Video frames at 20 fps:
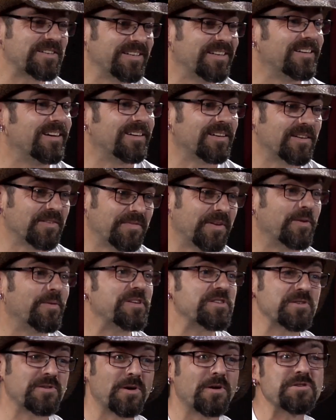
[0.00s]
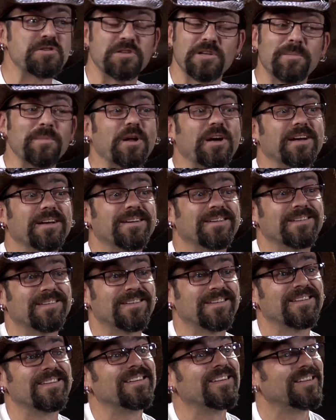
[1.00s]
actually a Confederation College alumni.
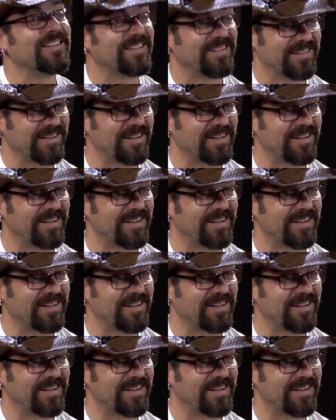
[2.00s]
Okay.